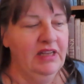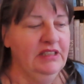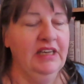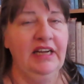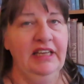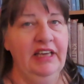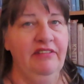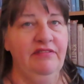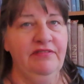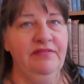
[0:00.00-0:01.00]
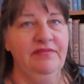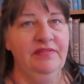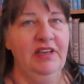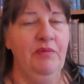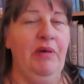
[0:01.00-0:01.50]
to kind of give
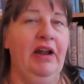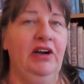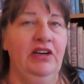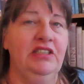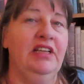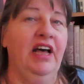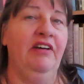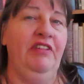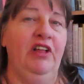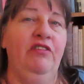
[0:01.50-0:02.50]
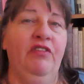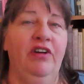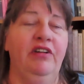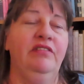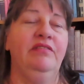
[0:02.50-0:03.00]
competitors a feel
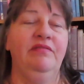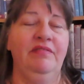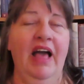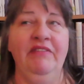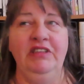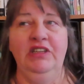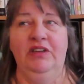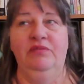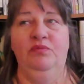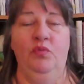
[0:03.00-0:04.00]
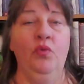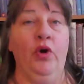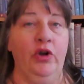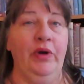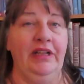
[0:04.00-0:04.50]
for having to
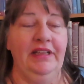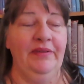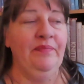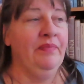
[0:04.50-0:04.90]
work quickly.